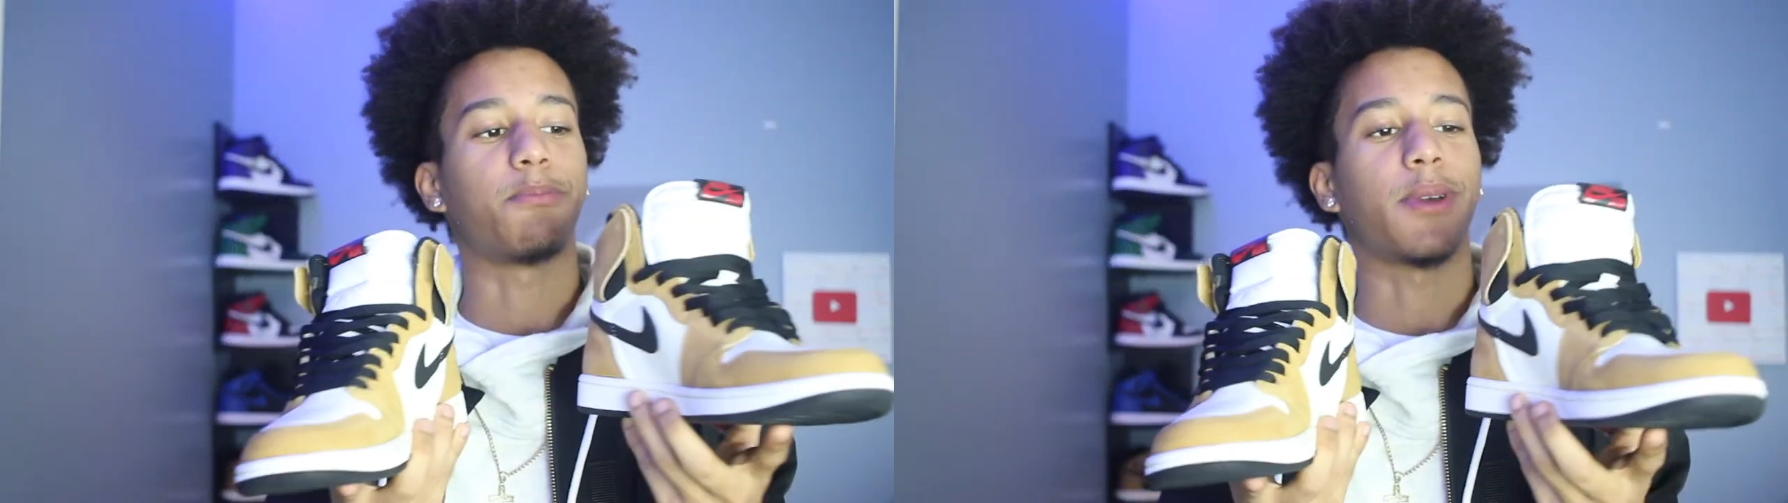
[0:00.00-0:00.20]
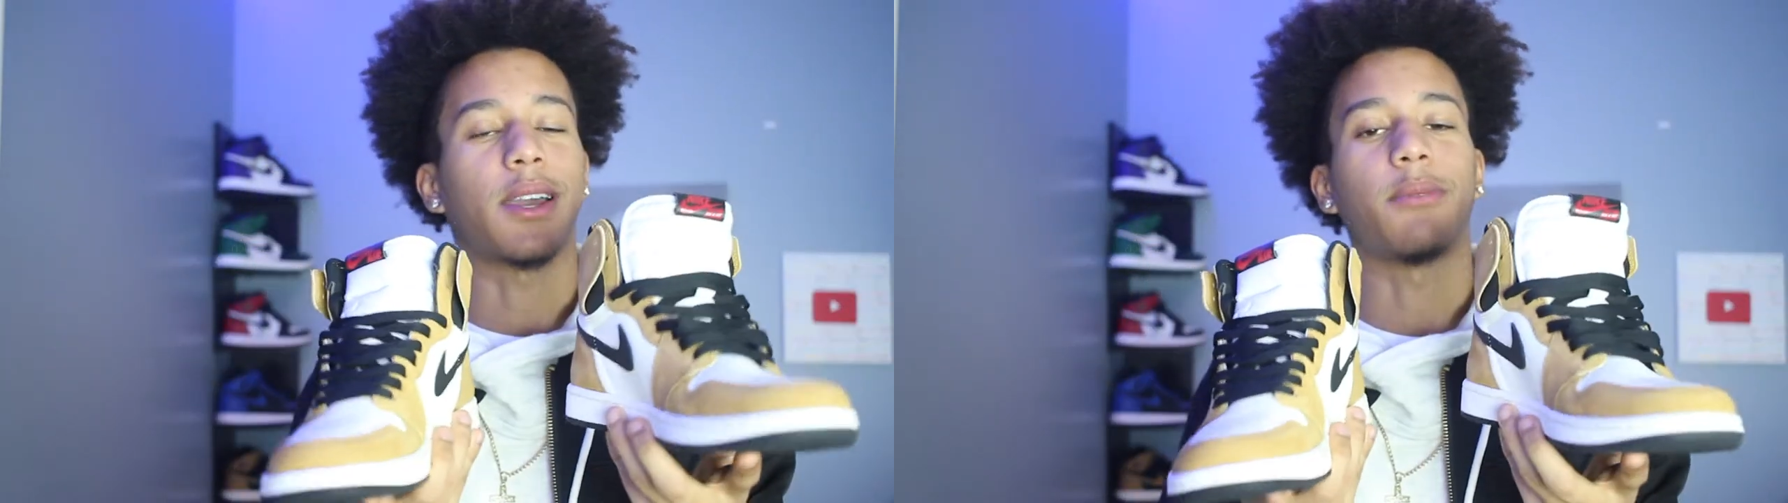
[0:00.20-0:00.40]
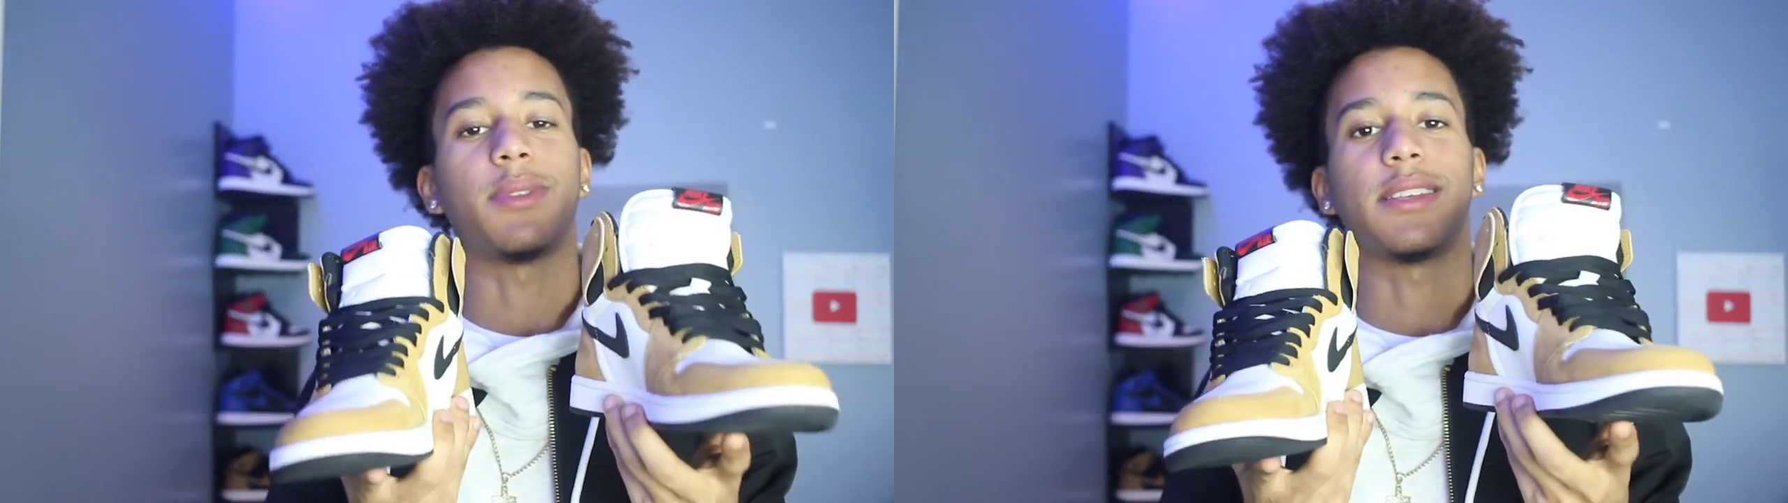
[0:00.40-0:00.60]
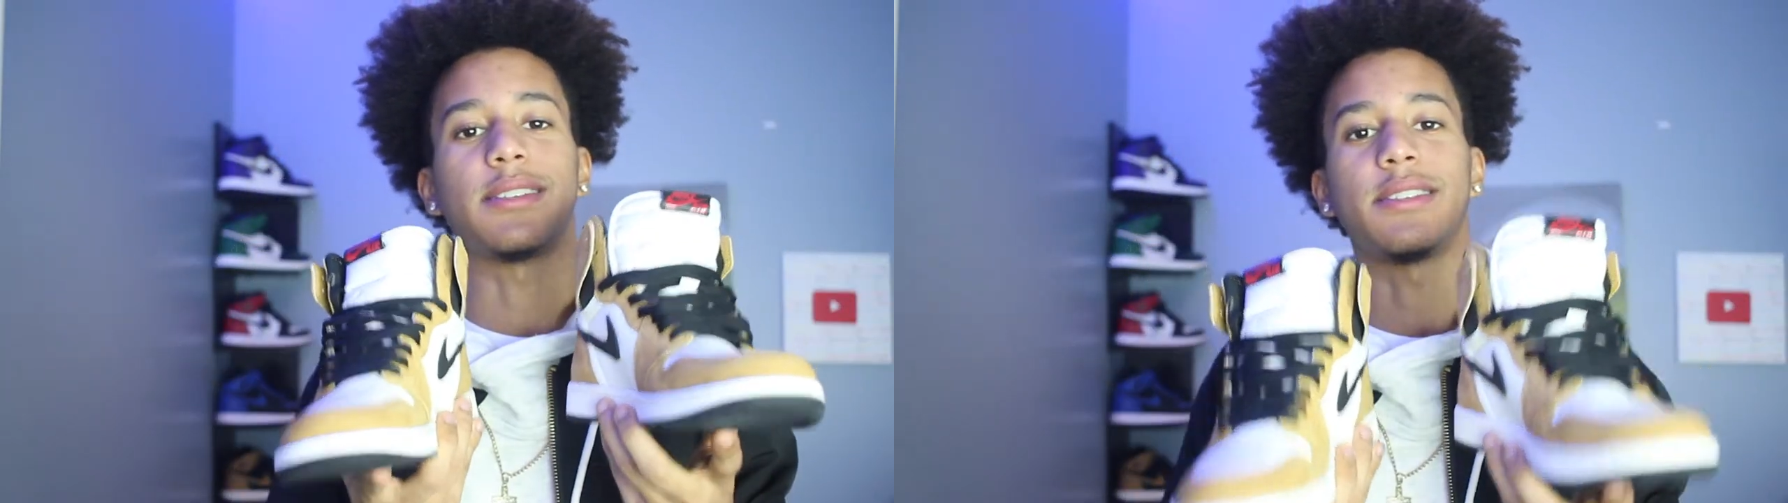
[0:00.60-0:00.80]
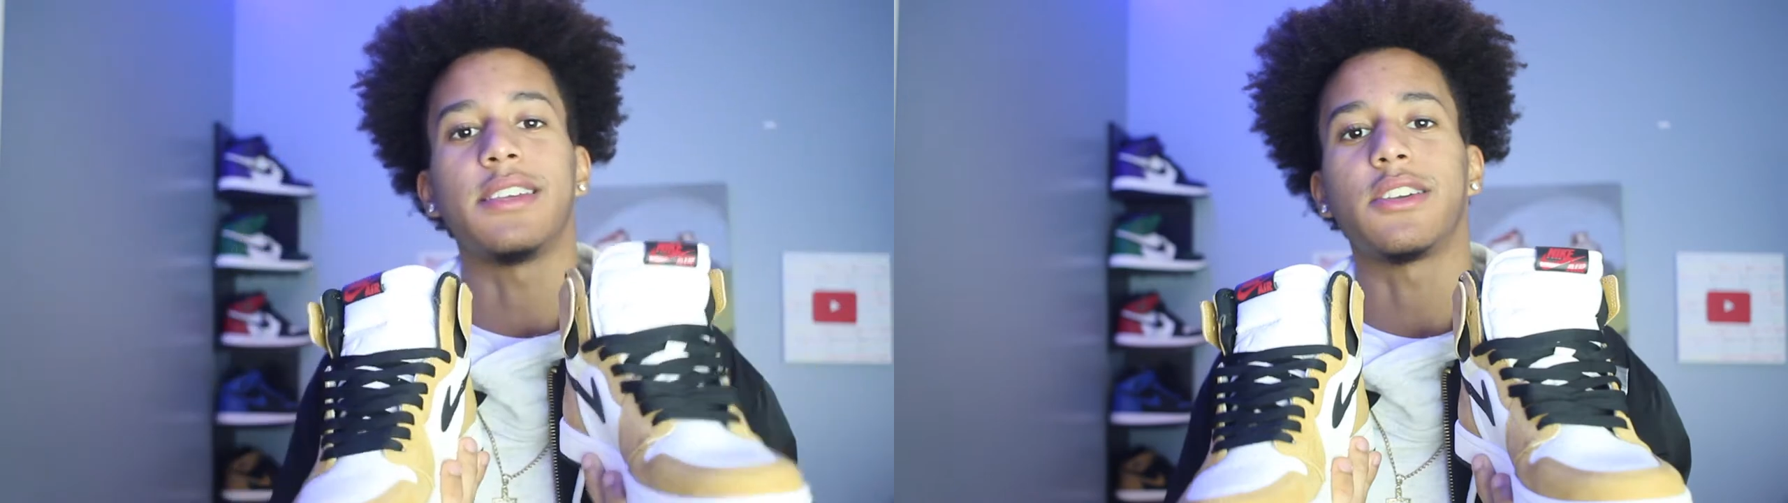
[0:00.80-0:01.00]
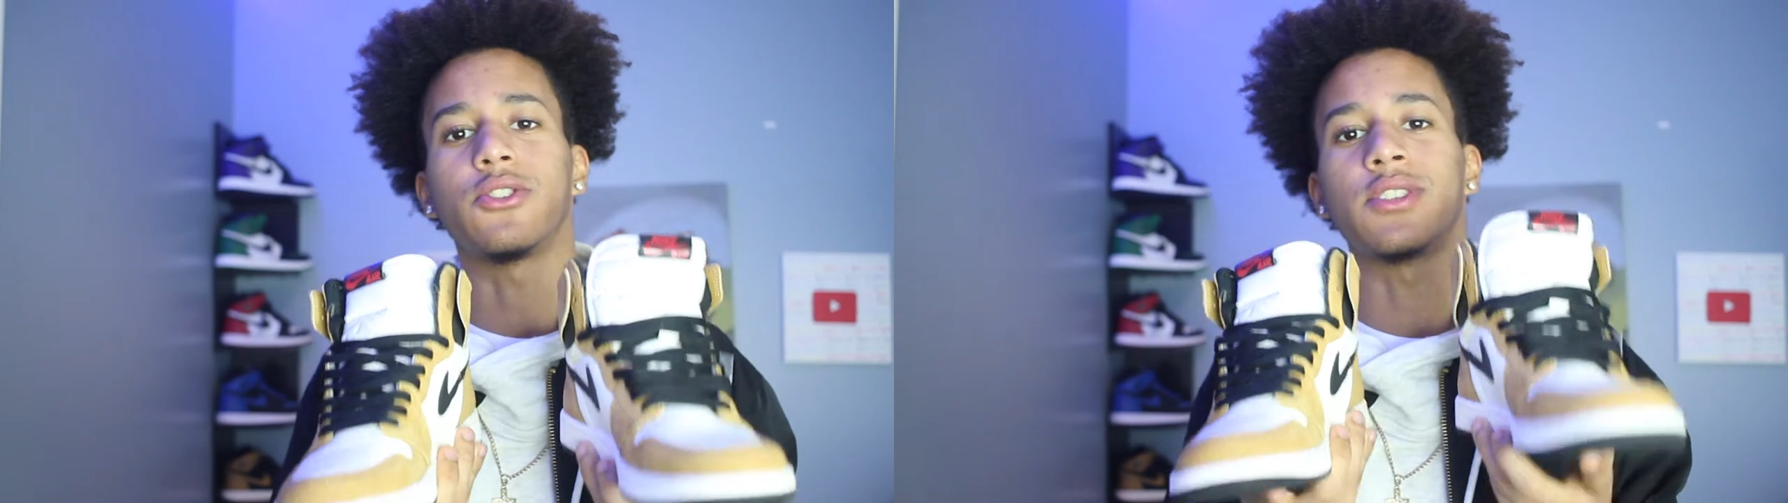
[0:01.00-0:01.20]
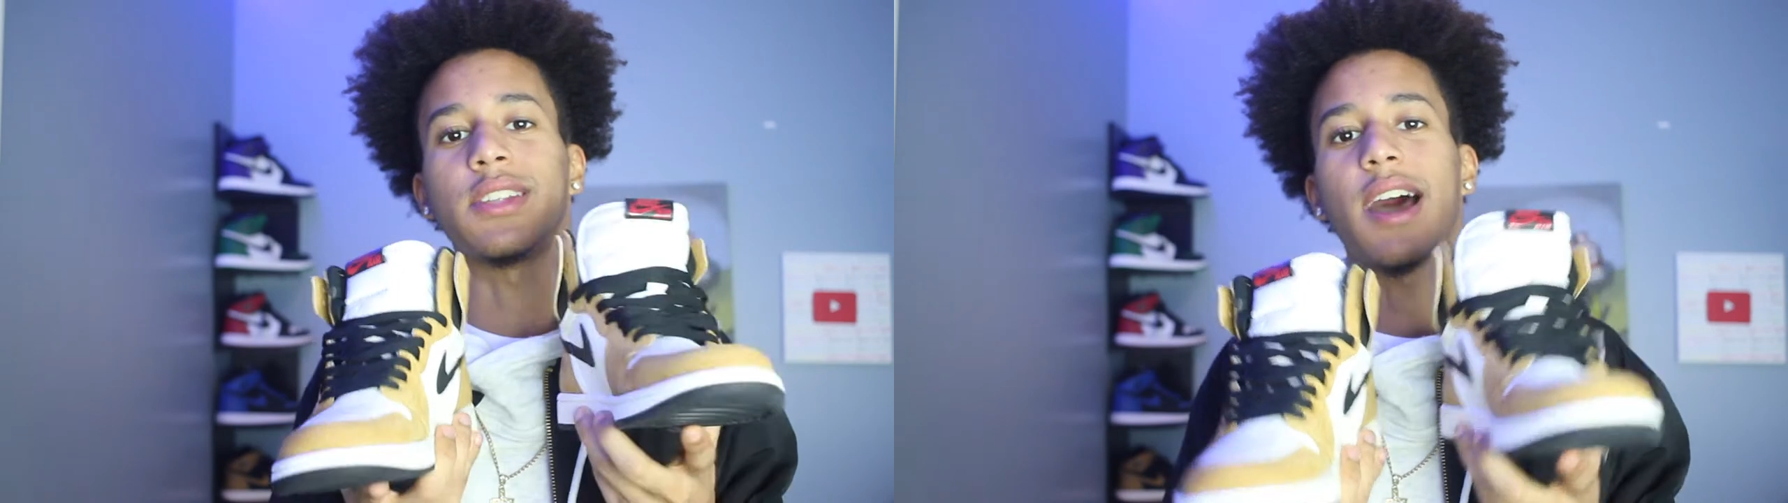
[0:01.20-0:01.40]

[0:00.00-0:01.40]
pick up these sneakers an